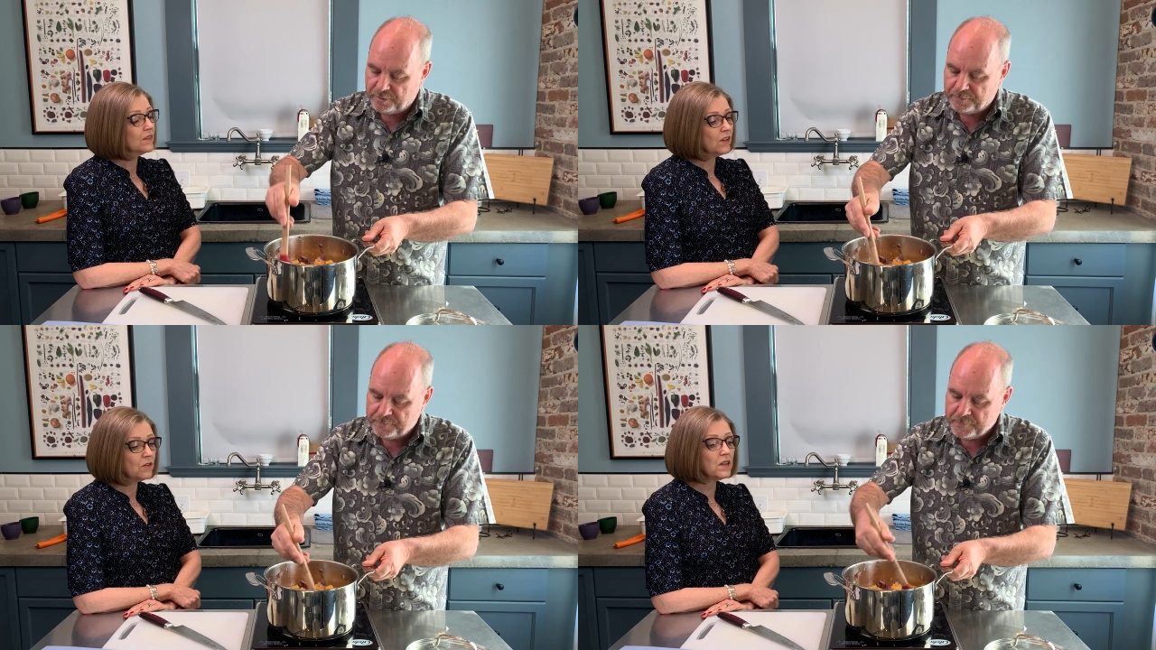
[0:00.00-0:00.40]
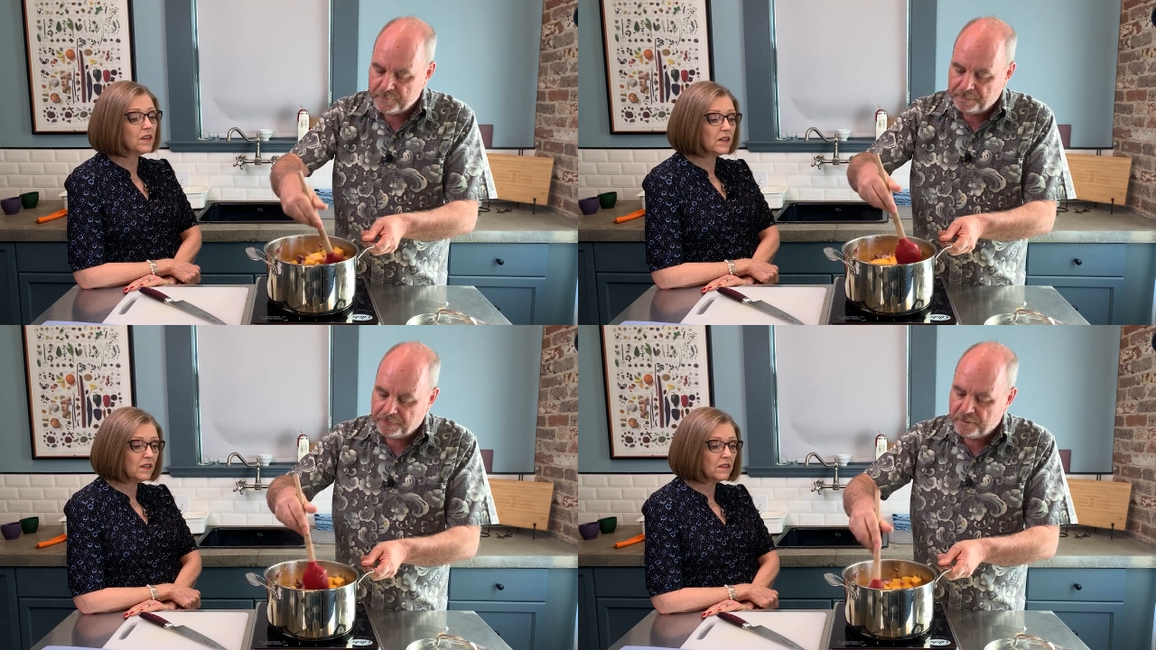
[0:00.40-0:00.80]

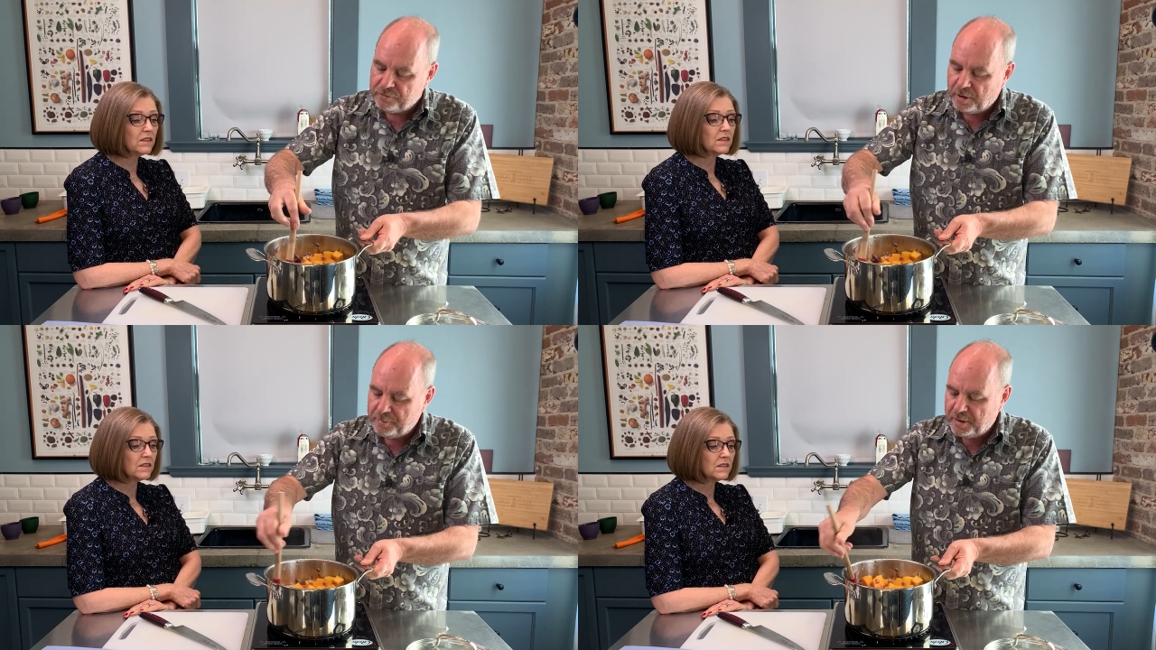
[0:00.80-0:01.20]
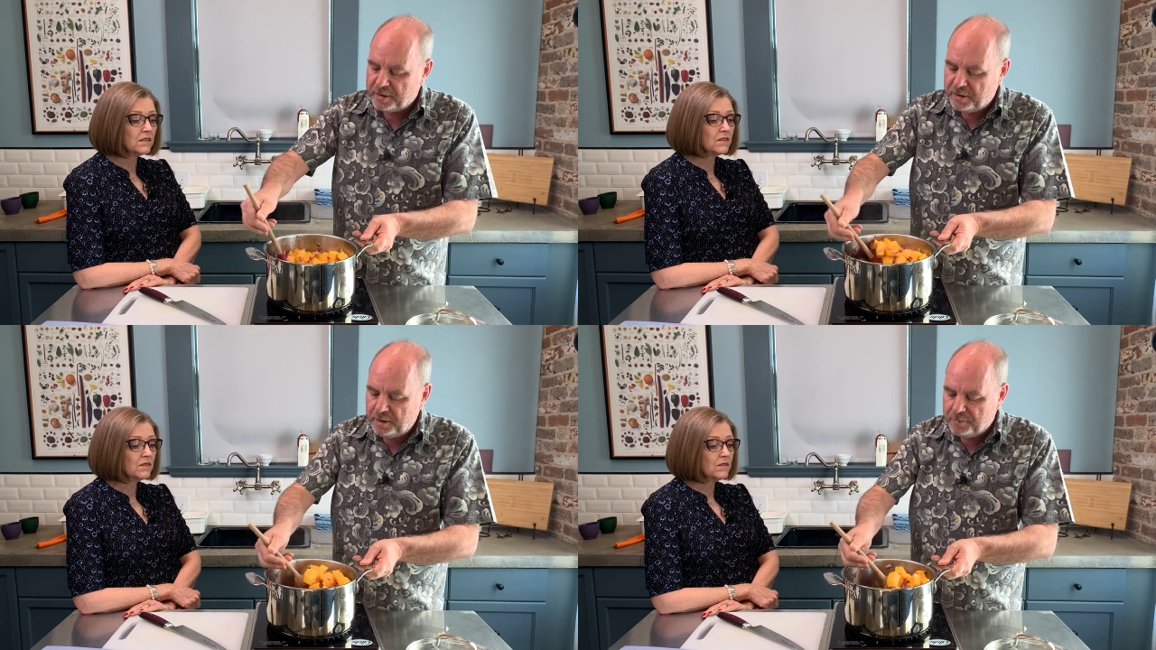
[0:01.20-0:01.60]
Speaker 1: Okay. So I'm going to
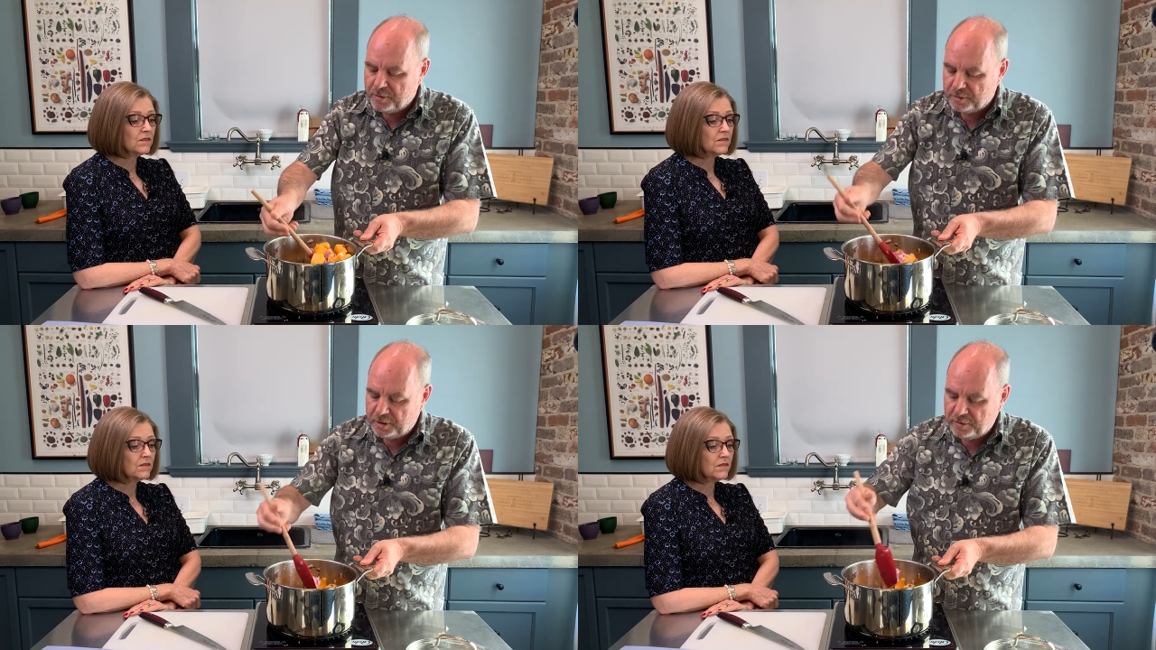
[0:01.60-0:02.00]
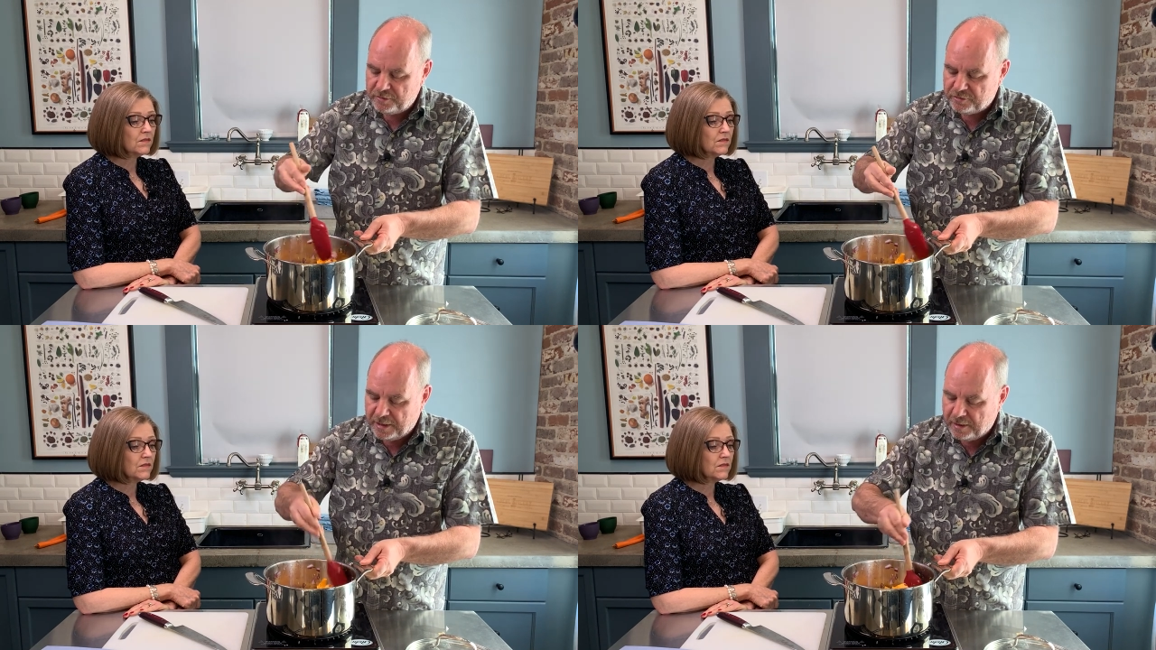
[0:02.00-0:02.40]
keep cooking
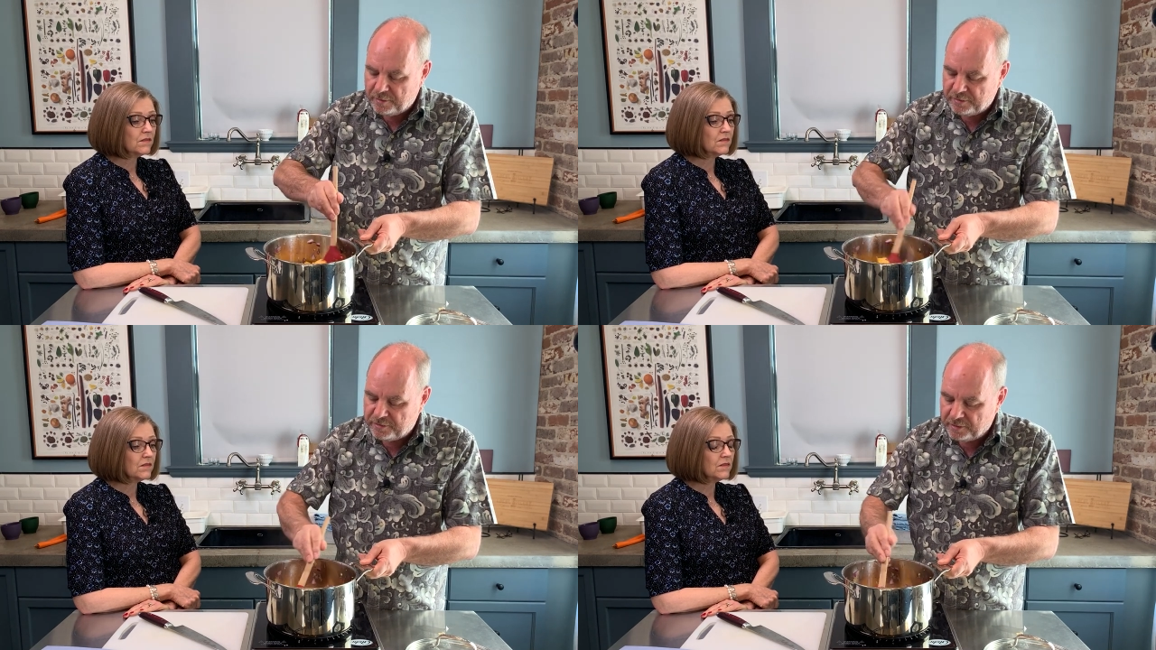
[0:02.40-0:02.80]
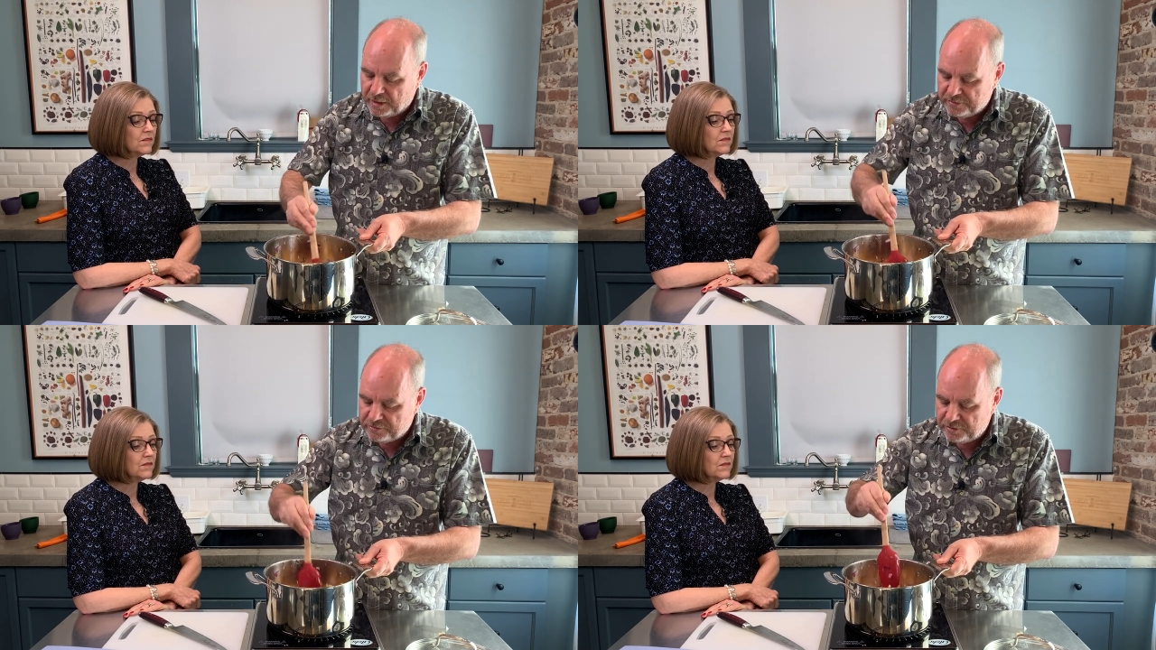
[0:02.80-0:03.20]
this down until
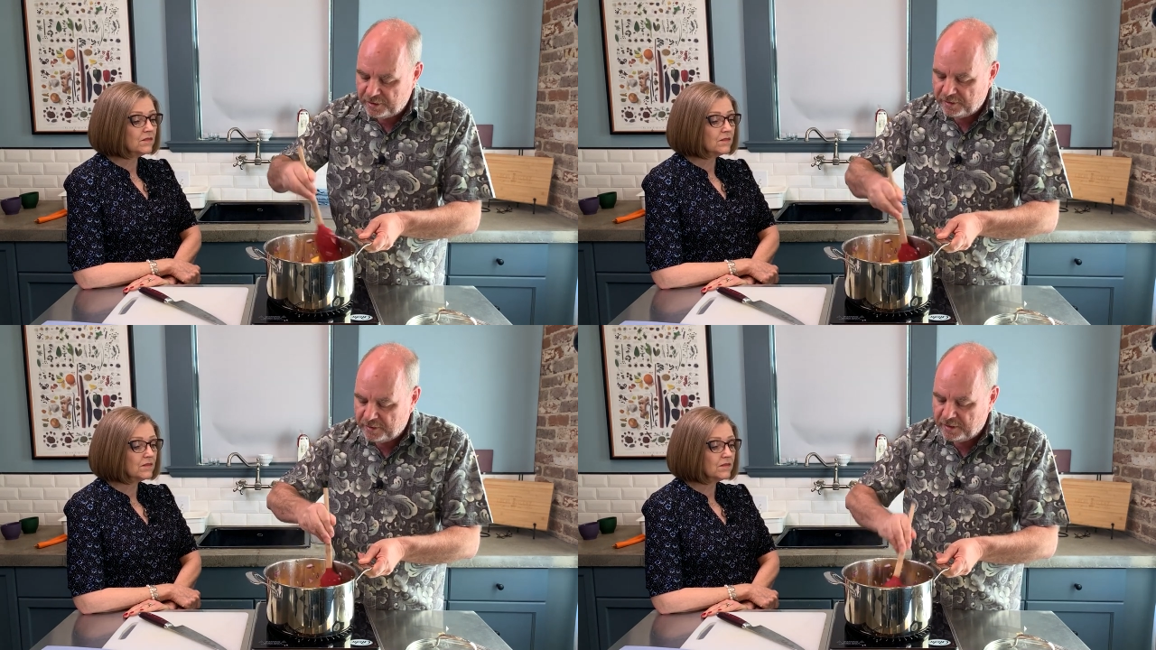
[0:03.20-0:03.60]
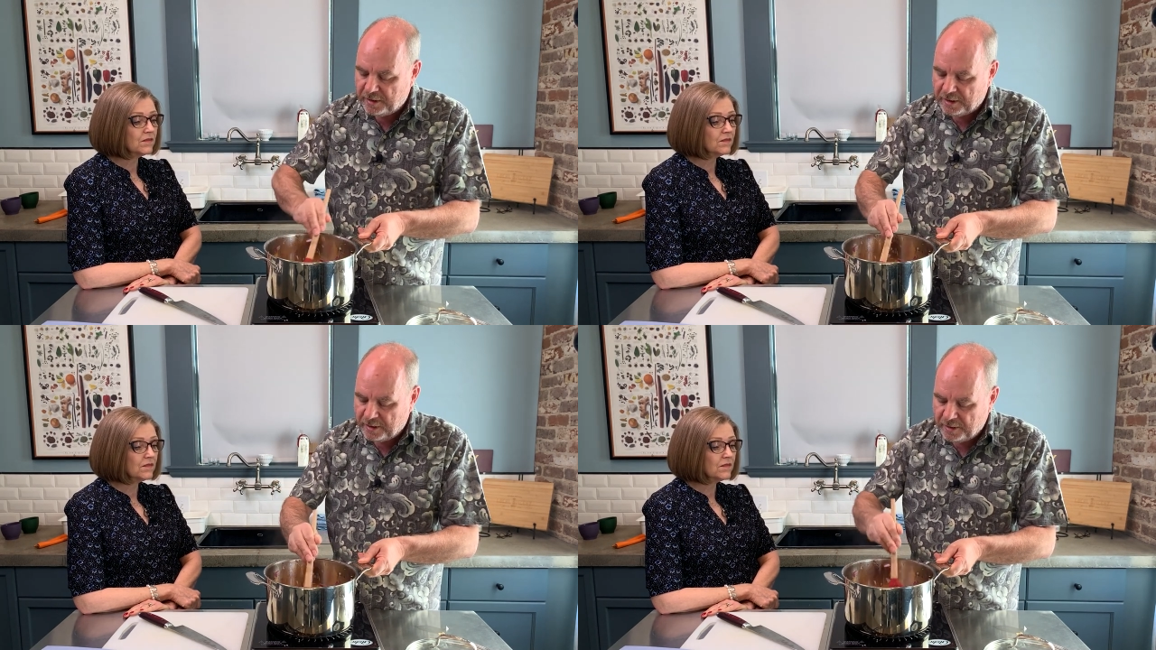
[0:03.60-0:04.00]
I see the,
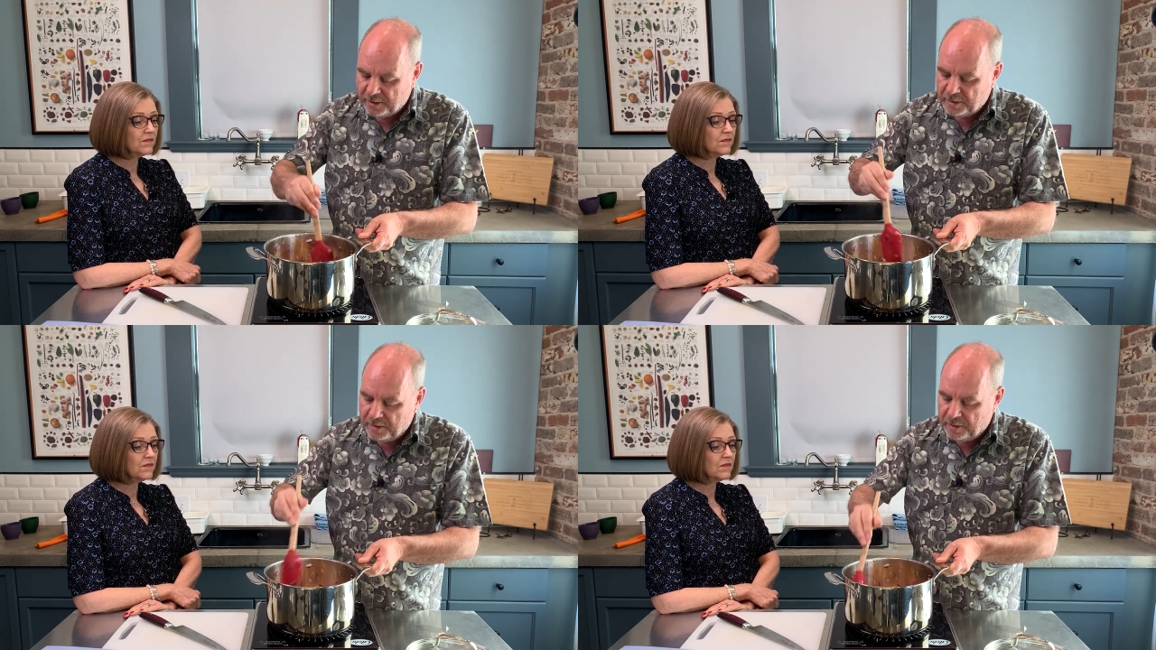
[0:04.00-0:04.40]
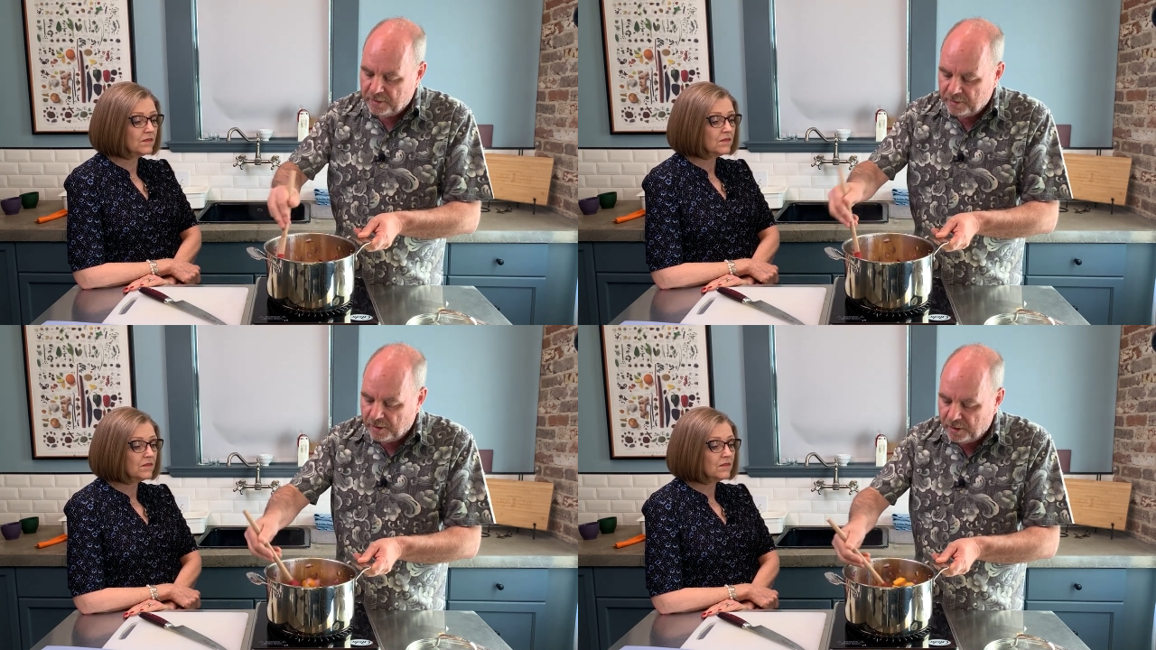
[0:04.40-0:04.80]
uh,
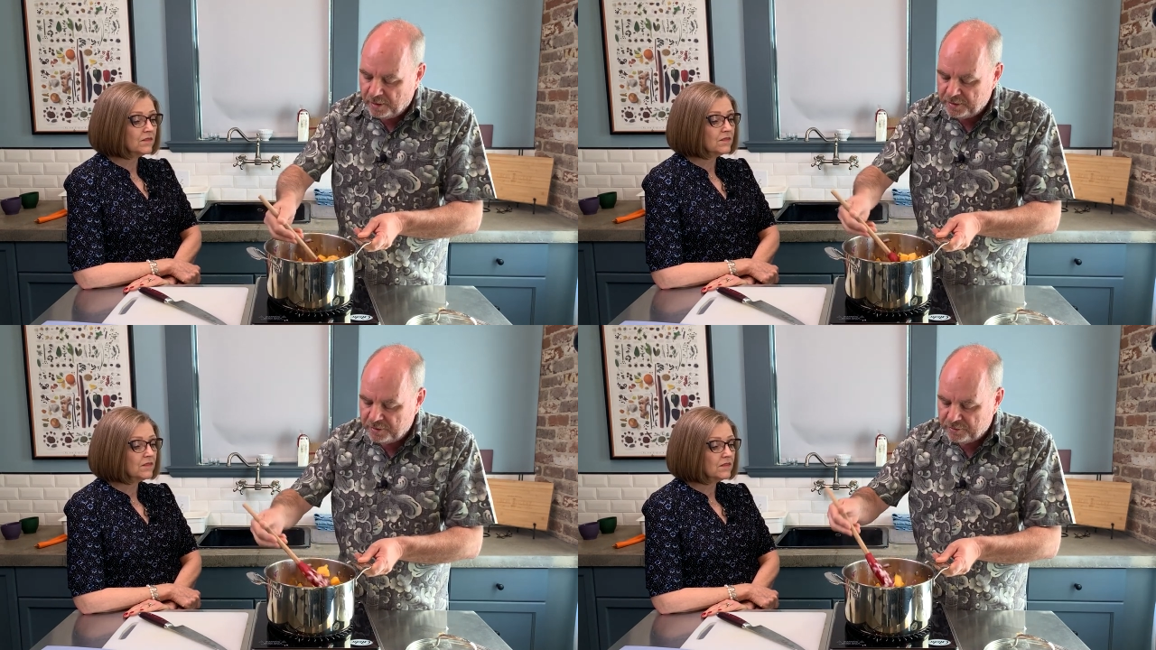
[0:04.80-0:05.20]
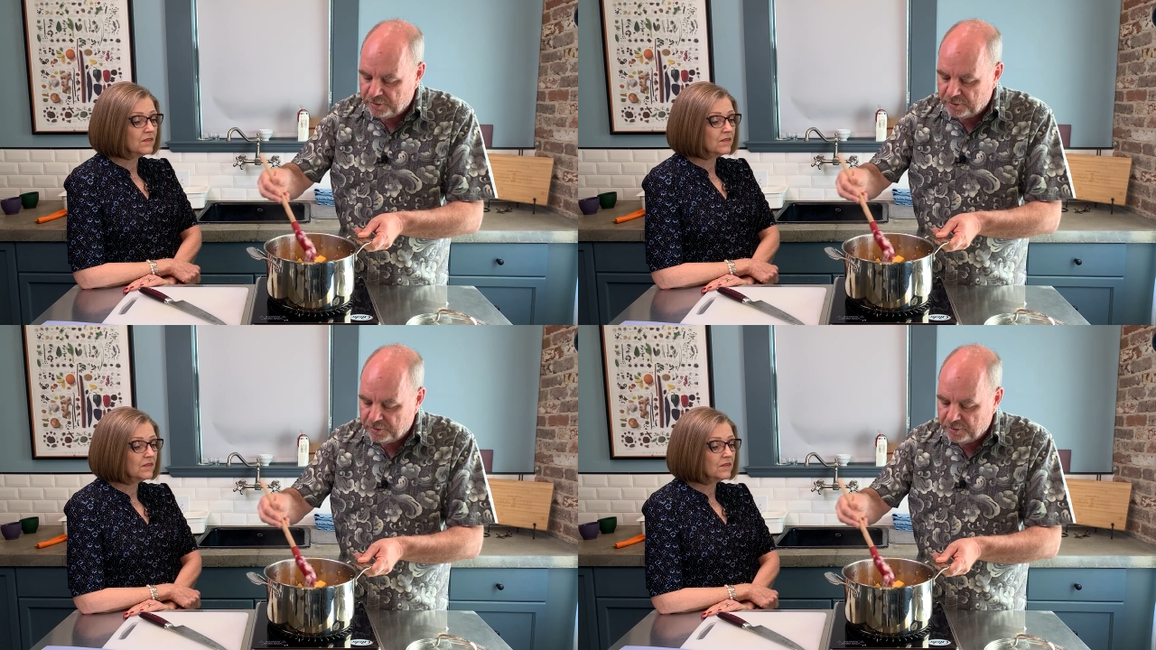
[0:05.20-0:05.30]
the onion.